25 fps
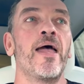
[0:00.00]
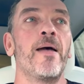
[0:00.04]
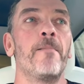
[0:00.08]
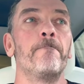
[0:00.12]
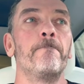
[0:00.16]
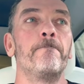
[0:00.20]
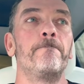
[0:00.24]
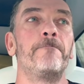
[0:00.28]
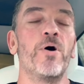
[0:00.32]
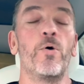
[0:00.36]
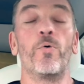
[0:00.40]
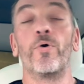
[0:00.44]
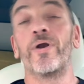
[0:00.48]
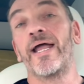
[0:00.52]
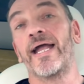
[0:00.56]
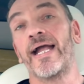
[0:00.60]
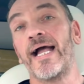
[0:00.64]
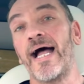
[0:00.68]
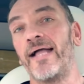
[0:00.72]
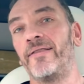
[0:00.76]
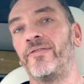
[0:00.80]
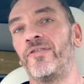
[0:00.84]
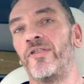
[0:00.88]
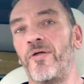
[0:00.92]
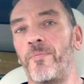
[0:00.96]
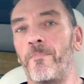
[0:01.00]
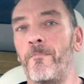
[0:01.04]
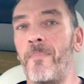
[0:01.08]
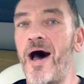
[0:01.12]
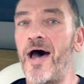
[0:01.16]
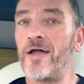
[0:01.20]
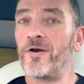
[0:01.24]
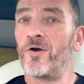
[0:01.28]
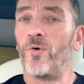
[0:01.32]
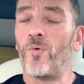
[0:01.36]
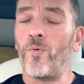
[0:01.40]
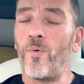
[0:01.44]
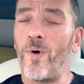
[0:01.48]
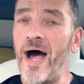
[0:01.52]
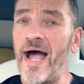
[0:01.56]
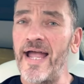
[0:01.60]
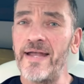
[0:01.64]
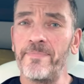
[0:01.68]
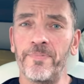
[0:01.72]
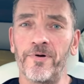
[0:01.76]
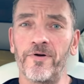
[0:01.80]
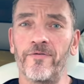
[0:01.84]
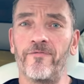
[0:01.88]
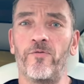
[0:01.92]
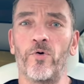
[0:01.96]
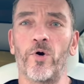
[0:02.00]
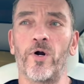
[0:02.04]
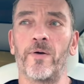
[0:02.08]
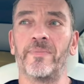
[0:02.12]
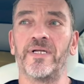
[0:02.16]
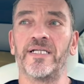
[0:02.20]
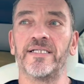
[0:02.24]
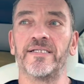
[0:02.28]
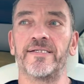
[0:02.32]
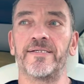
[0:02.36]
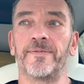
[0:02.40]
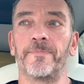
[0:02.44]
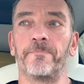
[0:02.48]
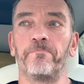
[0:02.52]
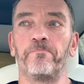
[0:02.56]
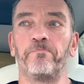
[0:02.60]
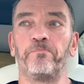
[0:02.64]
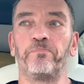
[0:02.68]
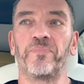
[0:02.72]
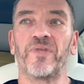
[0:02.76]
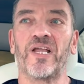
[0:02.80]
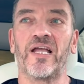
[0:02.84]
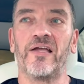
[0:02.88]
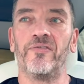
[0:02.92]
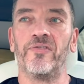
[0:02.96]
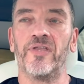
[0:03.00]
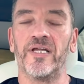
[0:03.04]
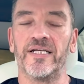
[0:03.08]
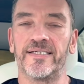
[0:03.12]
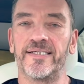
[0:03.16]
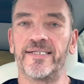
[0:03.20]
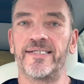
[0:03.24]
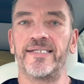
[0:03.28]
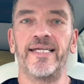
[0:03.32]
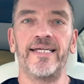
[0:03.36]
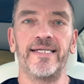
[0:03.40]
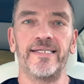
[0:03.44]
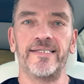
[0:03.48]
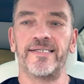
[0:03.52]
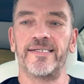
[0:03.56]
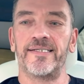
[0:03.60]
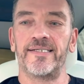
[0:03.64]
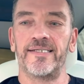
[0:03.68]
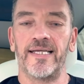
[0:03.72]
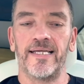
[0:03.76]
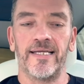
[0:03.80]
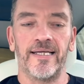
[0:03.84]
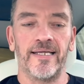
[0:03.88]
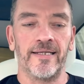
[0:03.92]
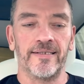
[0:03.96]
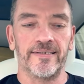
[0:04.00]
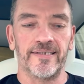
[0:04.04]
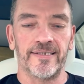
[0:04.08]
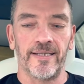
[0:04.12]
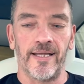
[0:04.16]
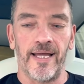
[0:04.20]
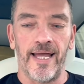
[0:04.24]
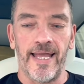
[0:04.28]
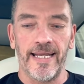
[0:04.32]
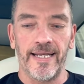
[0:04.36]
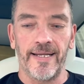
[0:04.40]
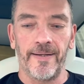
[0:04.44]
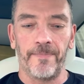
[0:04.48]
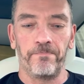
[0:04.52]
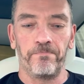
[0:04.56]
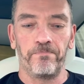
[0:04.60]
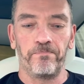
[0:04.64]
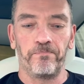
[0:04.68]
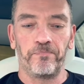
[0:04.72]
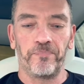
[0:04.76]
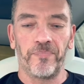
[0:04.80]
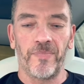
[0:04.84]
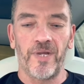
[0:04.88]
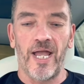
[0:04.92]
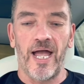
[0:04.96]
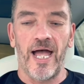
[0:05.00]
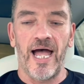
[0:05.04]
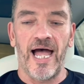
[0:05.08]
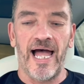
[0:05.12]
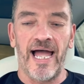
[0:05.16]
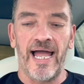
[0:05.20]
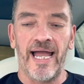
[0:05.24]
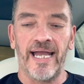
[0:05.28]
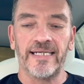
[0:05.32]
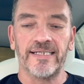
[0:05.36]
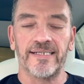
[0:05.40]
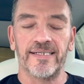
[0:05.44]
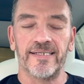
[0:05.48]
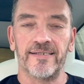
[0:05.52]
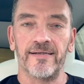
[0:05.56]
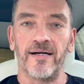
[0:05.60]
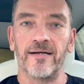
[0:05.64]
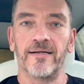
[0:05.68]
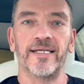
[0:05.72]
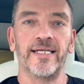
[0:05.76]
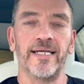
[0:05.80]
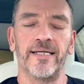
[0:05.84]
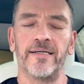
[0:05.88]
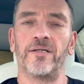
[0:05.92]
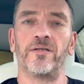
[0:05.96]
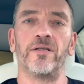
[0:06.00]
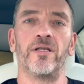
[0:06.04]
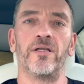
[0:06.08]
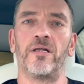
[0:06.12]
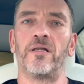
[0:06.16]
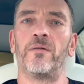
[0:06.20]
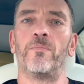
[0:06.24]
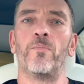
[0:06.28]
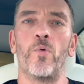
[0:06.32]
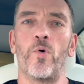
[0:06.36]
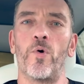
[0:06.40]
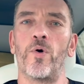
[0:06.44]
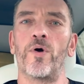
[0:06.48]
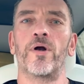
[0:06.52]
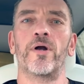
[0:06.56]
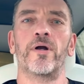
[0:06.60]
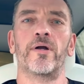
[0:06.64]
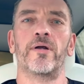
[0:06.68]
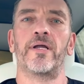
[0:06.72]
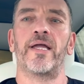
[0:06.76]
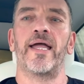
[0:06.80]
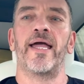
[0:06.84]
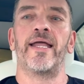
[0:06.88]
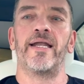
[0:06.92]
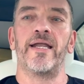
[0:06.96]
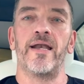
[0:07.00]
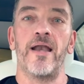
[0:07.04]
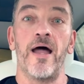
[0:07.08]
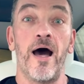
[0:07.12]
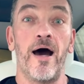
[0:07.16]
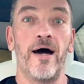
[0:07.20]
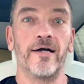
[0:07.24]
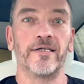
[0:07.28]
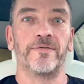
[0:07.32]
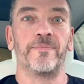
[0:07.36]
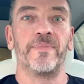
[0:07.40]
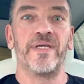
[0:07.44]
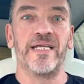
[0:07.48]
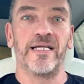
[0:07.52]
But when I got in the Model Y Performance, the seats, it's like I sunk in a little more and it hugged me a